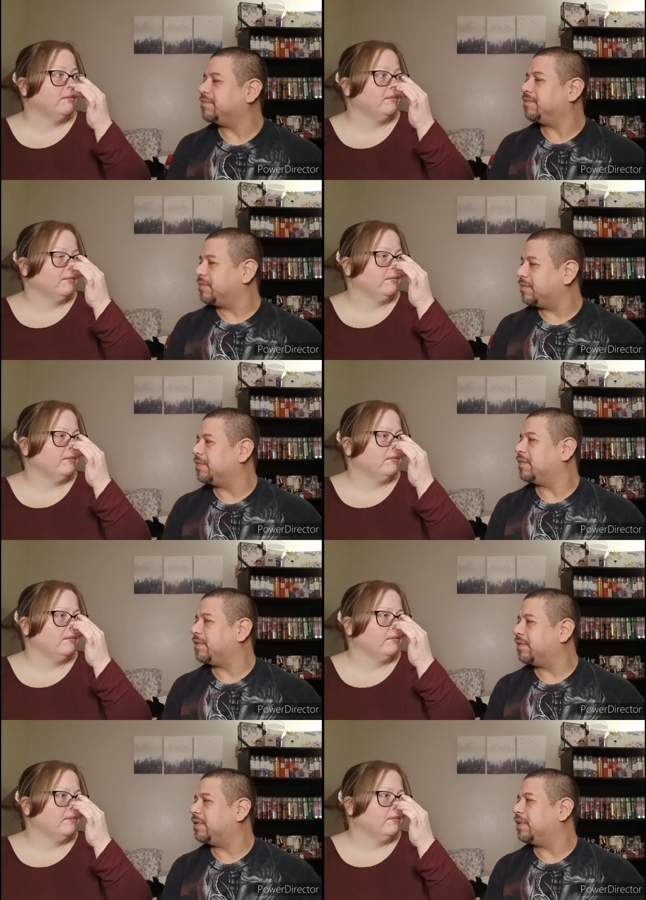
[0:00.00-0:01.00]

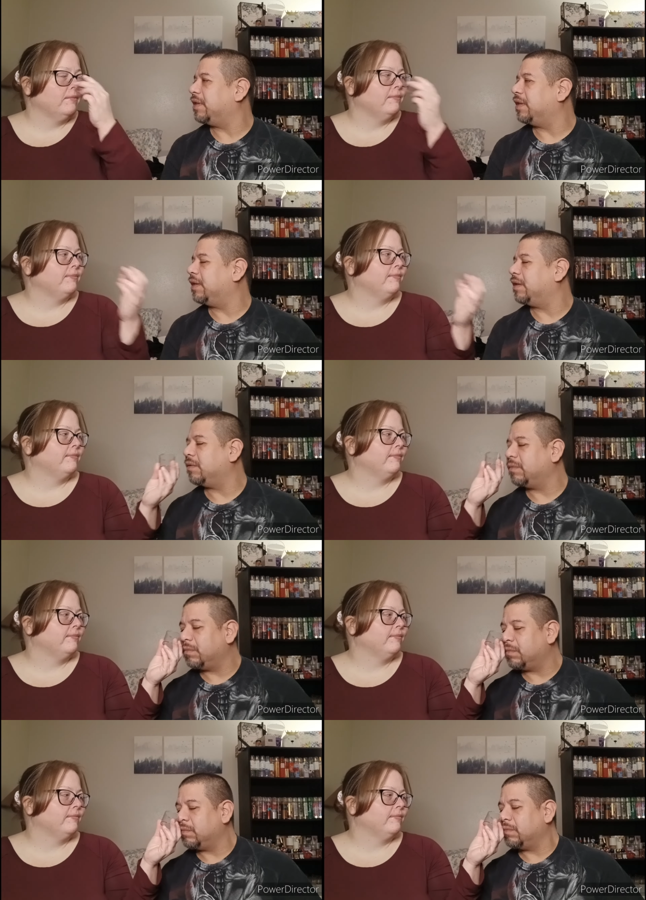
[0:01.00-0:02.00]

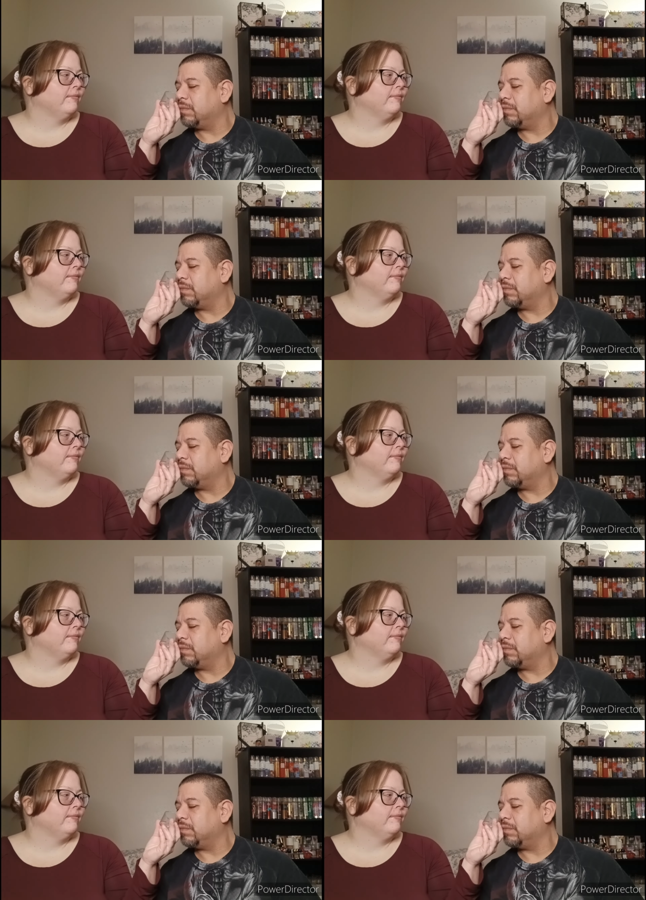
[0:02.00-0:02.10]
(no one is talking)